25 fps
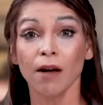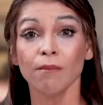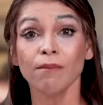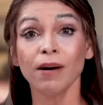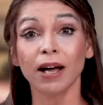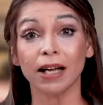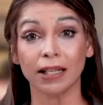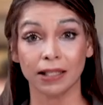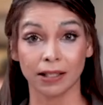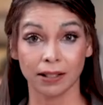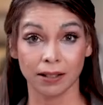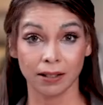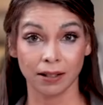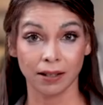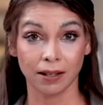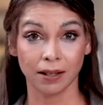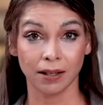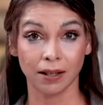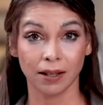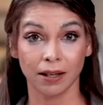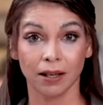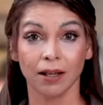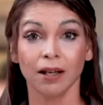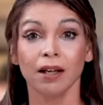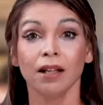but
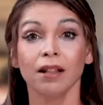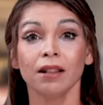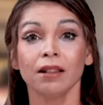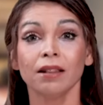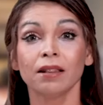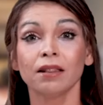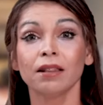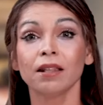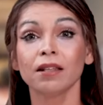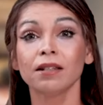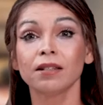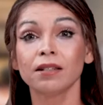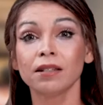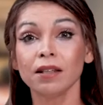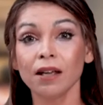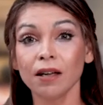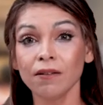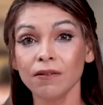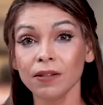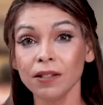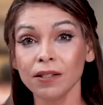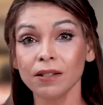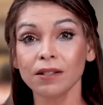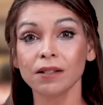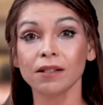the
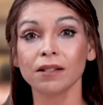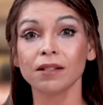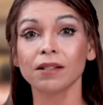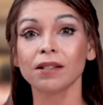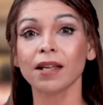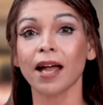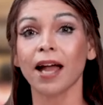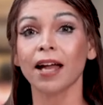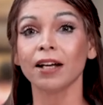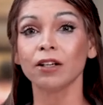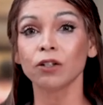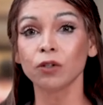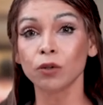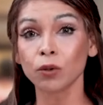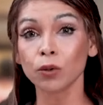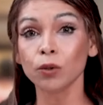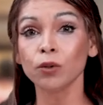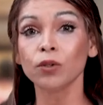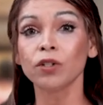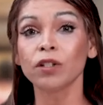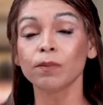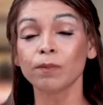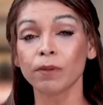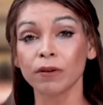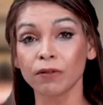services and
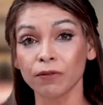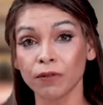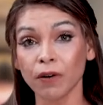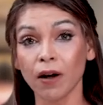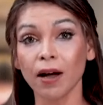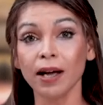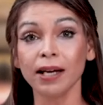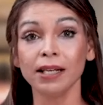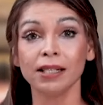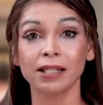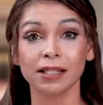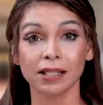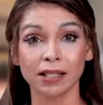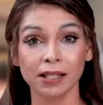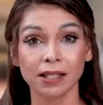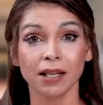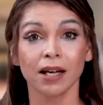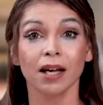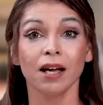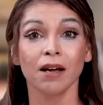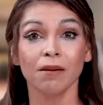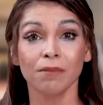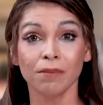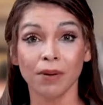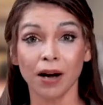goods provided
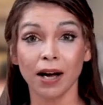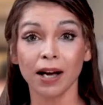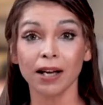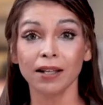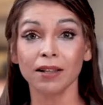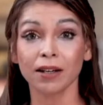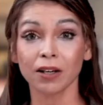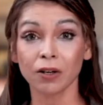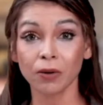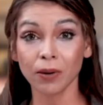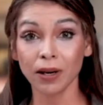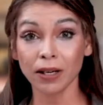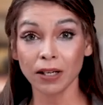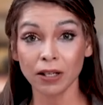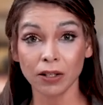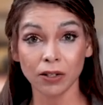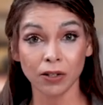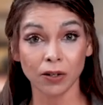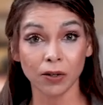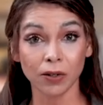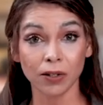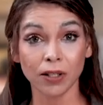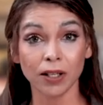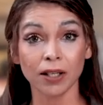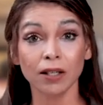by the credit
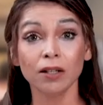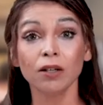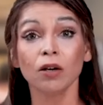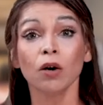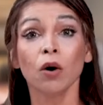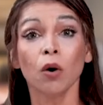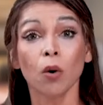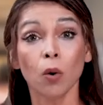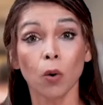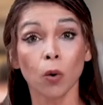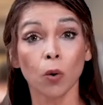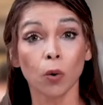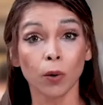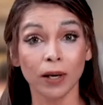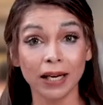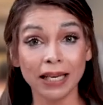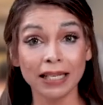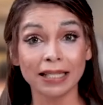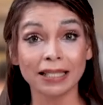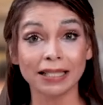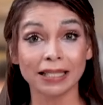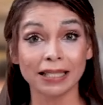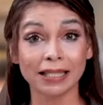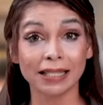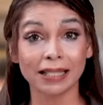union or in
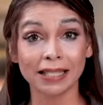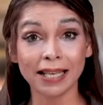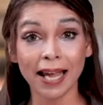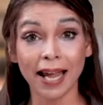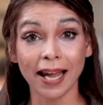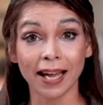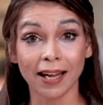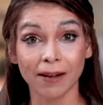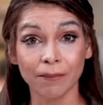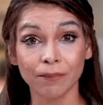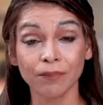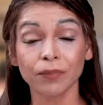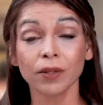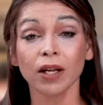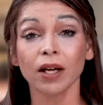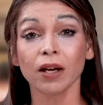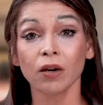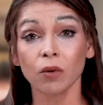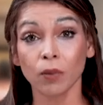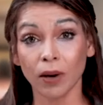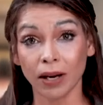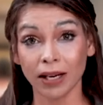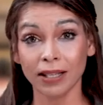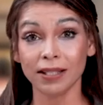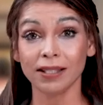its name
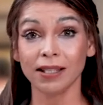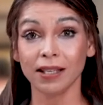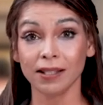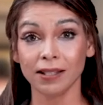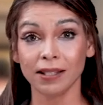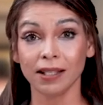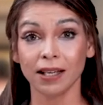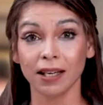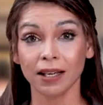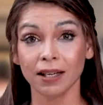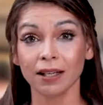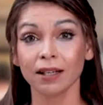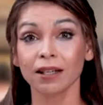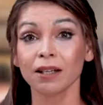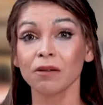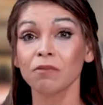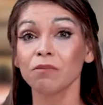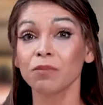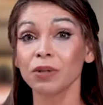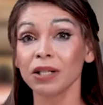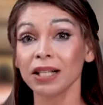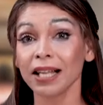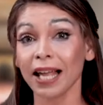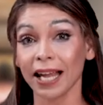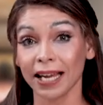when assessing
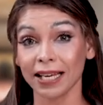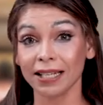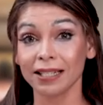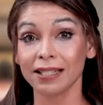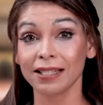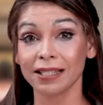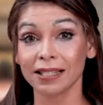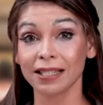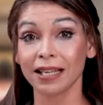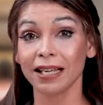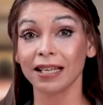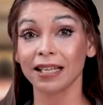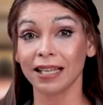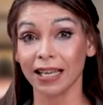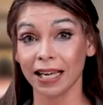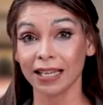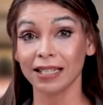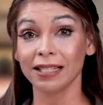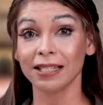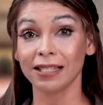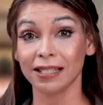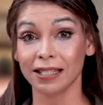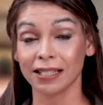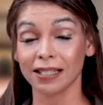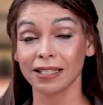complaints
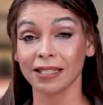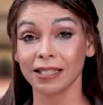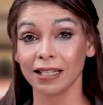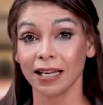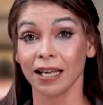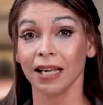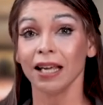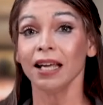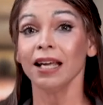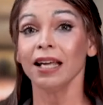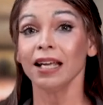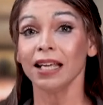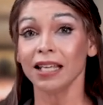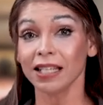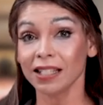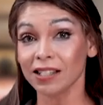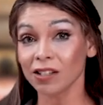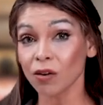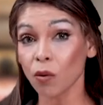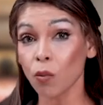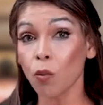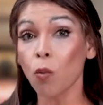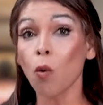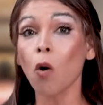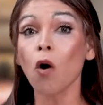against it is
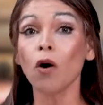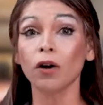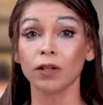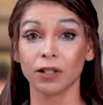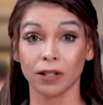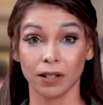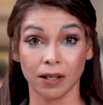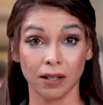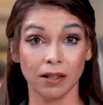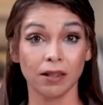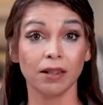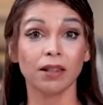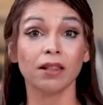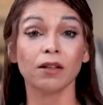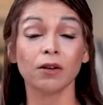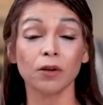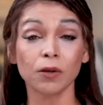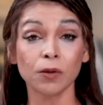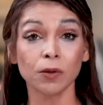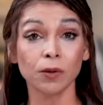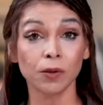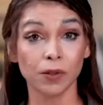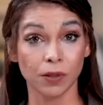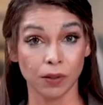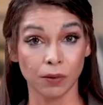what
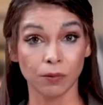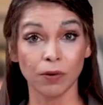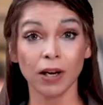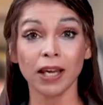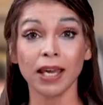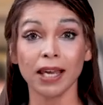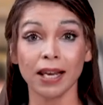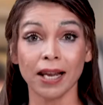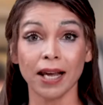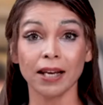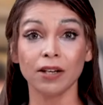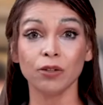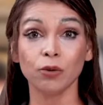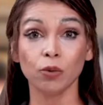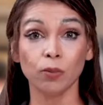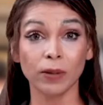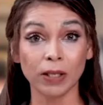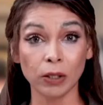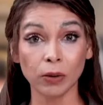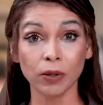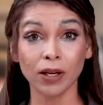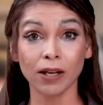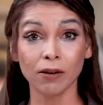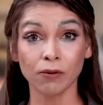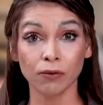those regulators will be
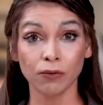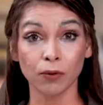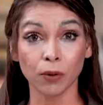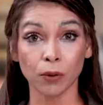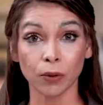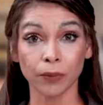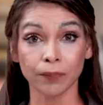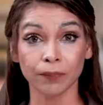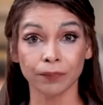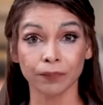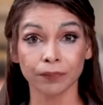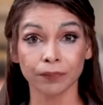looking for.